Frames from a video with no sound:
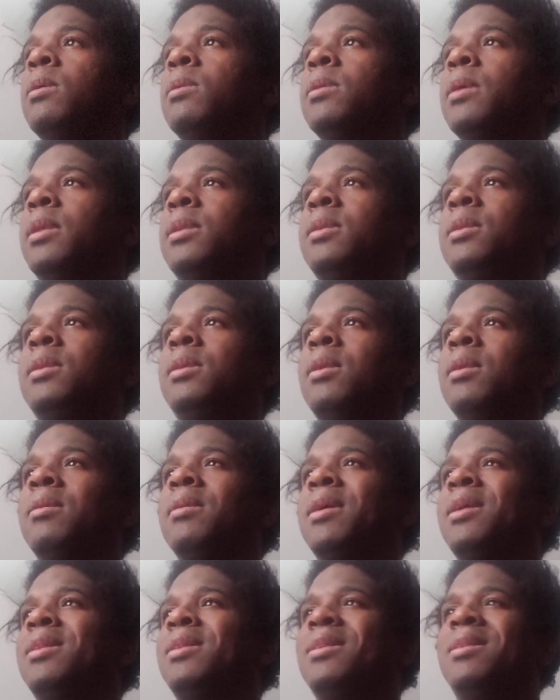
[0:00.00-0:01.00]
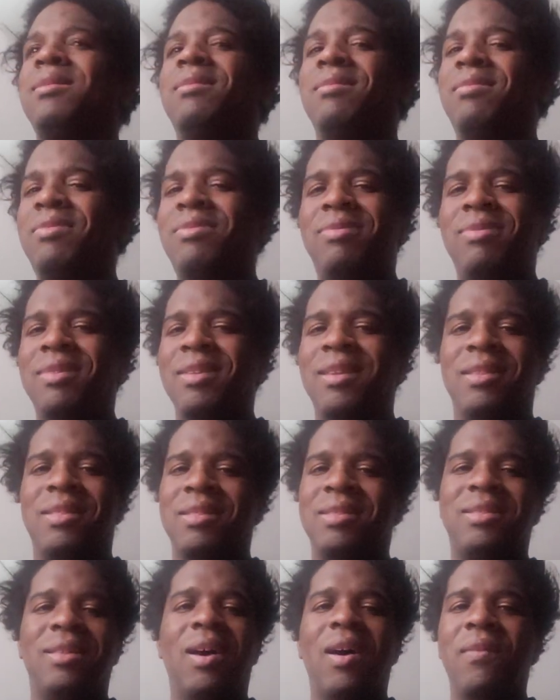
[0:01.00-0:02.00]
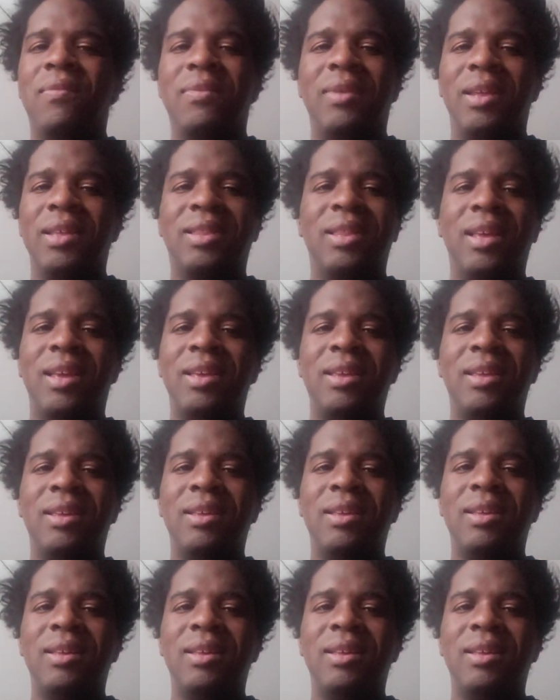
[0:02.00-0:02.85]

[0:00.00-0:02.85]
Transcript: That doesn't solve anything.